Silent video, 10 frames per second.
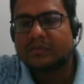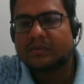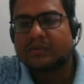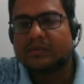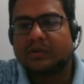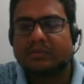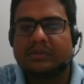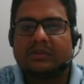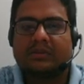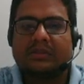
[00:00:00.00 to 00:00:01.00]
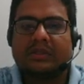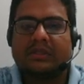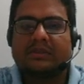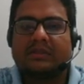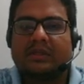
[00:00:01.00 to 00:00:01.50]
So option 3
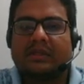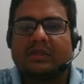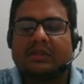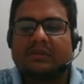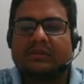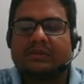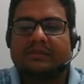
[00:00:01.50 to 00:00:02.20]
is the correct answer.